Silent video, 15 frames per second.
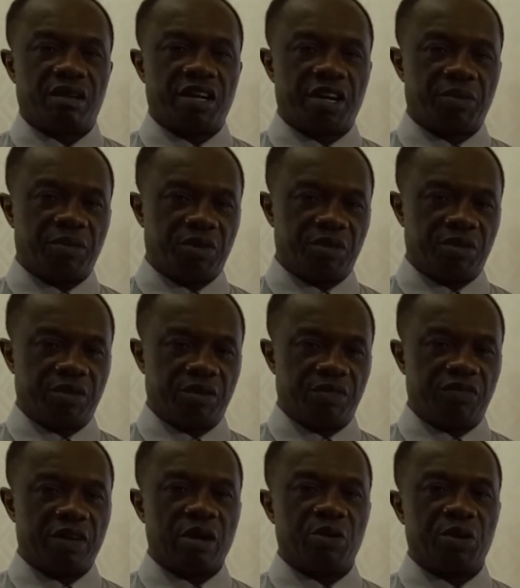I am the
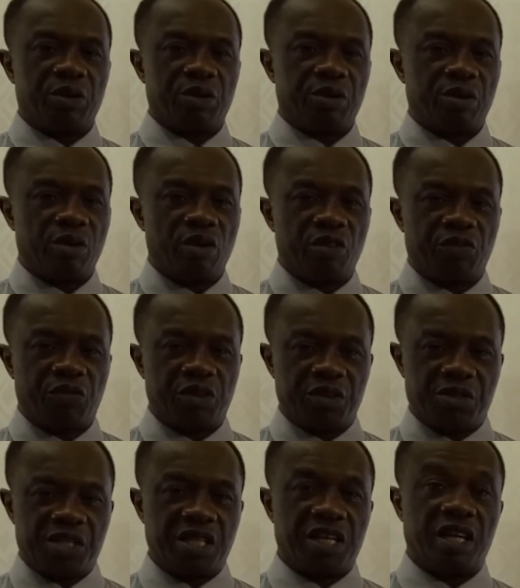founder of
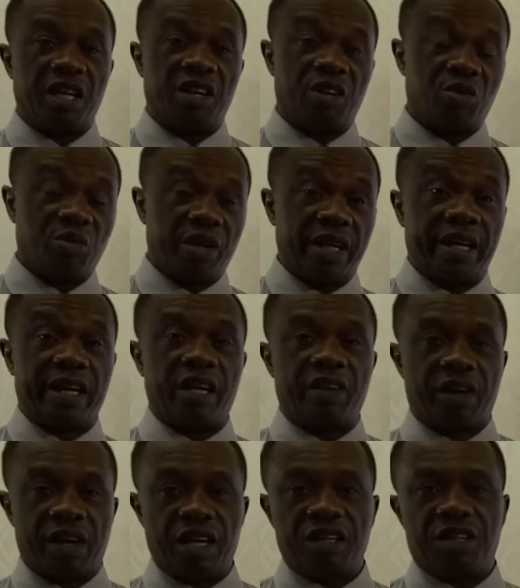the Singular
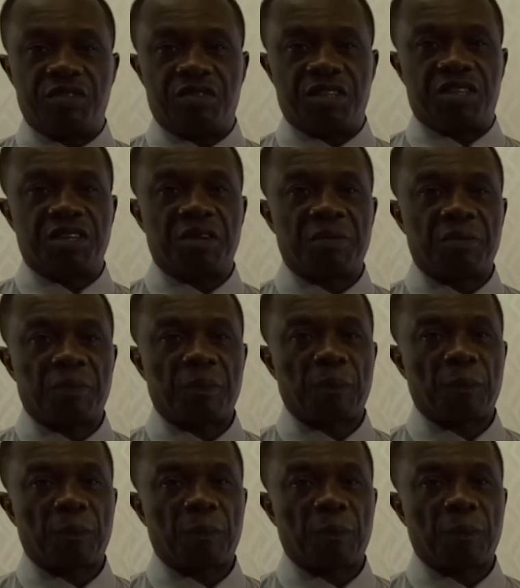Numerical Relativity.